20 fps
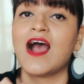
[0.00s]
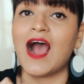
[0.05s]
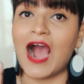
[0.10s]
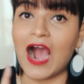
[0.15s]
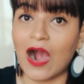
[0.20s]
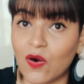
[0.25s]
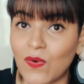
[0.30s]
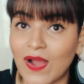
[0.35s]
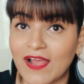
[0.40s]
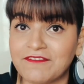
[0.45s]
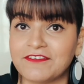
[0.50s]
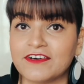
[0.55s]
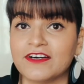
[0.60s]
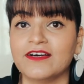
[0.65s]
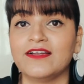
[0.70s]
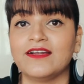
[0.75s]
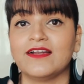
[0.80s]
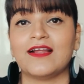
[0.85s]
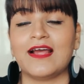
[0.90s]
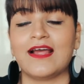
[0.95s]

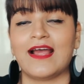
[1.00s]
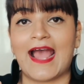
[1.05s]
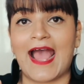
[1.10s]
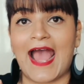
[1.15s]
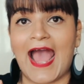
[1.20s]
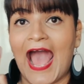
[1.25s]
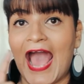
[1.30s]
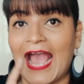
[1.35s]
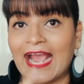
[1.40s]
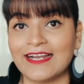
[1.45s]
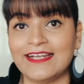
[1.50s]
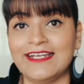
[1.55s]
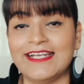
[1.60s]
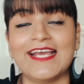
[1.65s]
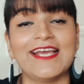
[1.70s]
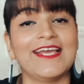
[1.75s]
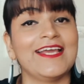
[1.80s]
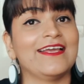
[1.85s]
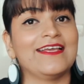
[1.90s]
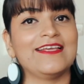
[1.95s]
However,
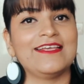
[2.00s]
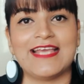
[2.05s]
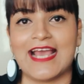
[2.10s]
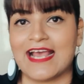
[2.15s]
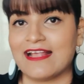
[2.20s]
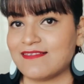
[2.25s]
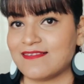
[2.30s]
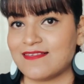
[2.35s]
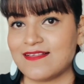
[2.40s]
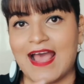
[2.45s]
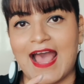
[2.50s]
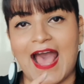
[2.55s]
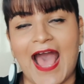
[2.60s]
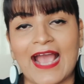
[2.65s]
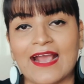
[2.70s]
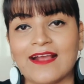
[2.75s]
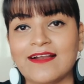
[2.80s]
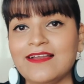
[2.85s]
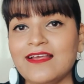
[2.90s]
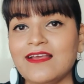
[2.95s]
acne, yes,
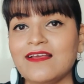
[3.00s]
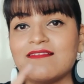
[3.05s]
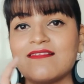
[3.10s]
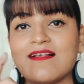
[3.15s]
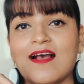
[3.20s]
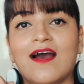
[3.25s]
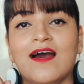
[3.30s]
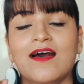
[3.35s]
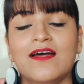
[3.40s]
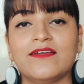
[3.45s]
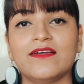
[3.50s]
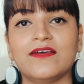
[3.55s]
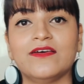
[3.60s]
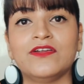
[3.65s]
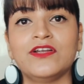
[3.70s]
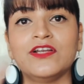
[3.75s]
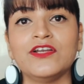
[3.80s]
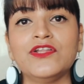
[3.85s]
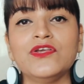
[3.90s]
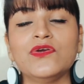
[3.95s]
acnes are
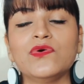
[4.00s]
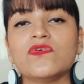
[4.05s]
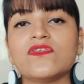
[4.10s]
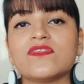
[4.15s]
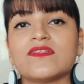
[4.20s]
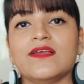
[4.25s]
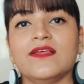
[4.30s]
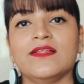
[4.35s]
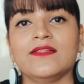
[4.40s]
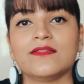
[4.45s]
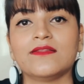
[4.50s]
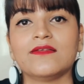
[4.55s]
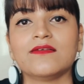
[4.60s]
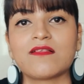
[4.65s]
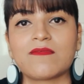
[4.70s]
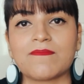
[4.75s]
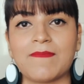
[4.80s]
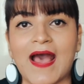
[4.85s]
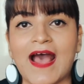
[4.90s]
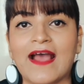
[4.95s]
reduced in the
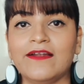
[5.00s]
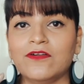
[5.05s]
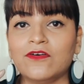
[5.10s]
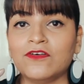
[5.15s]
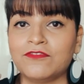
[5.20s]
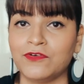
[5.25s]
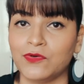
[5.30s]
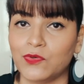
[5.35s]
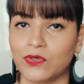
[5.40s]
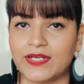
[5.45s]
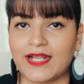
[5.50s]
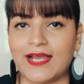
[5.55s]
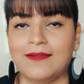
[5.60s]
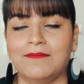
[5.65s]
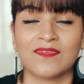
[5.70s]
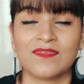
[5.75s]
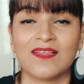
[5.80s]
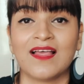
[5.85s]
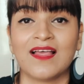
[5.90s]
span of no time.